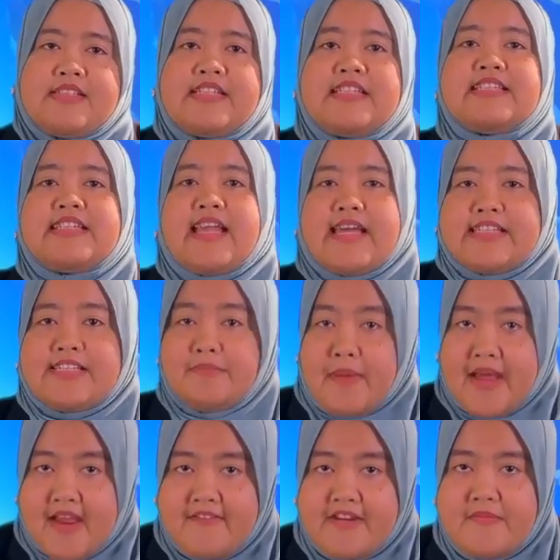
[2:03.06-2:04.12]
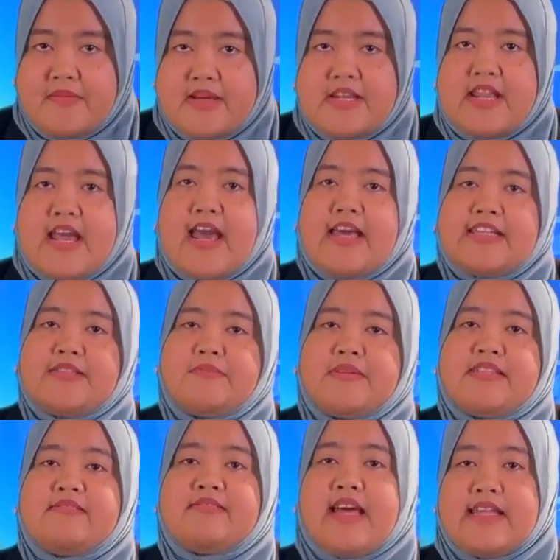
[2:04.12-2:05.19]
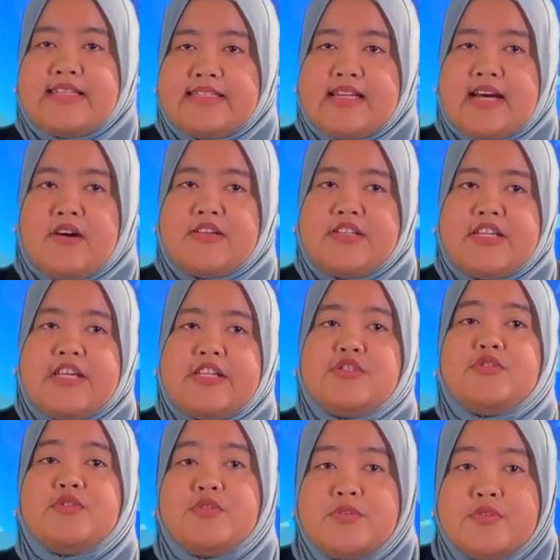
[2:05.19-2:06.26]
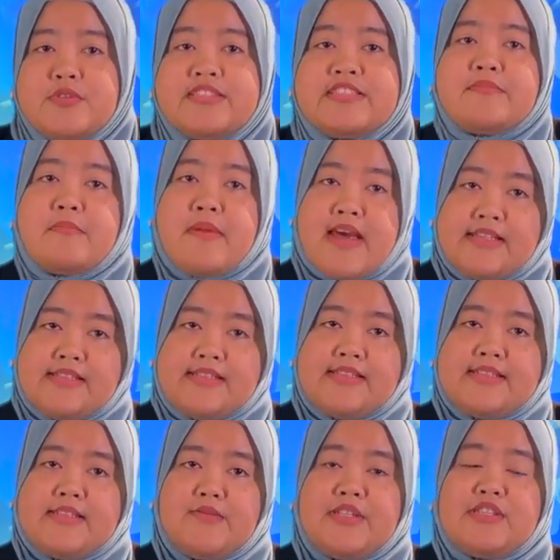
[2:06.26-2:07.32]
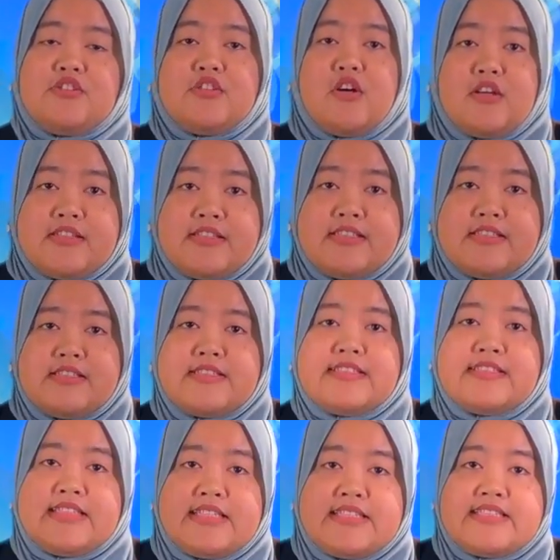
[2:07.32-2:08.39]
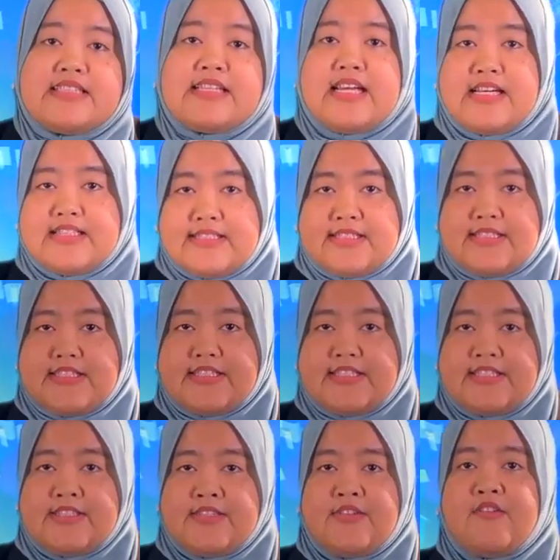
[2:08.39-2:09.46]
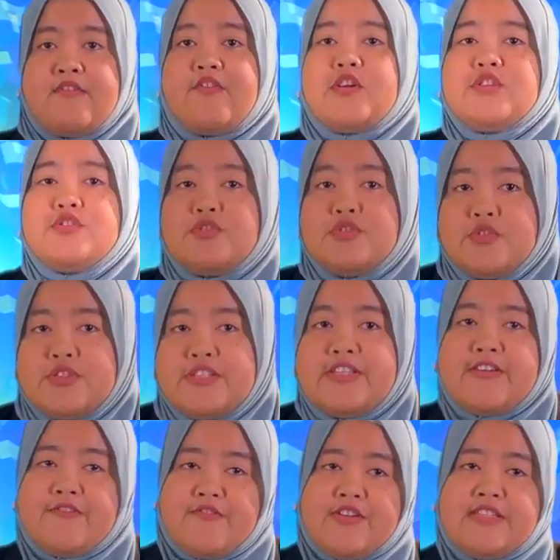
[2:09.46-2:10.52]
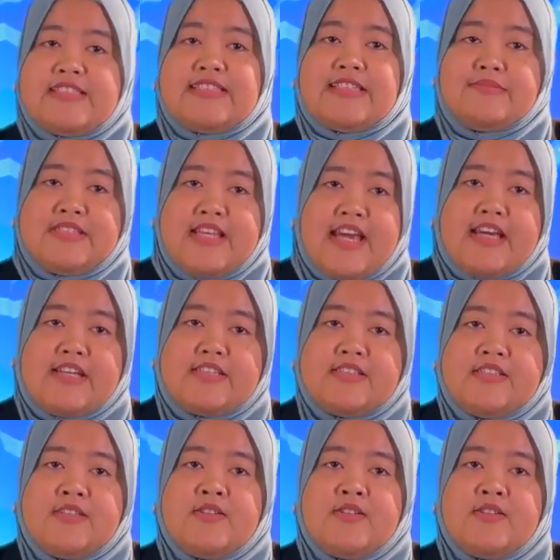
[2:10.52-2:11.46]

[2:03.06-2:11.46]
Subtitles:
This experiment has been tested out in 2 semesters with total 6 classes for 2 different subjects,